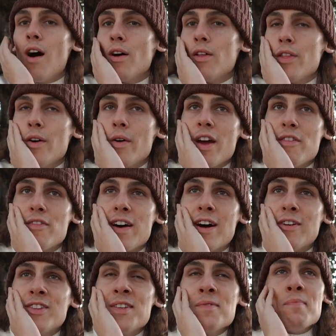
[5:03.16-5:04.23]
Although I
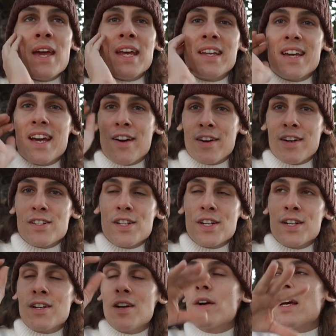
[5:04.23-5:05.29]
found the main
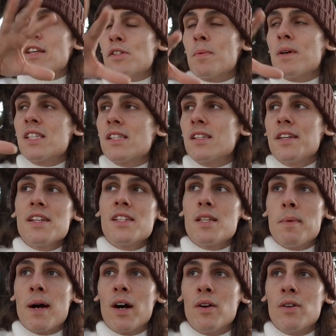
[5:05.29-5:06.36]
character, okay, so basically it's
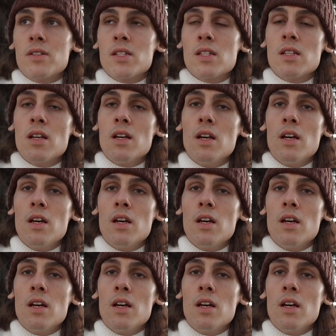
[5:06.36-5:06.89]
about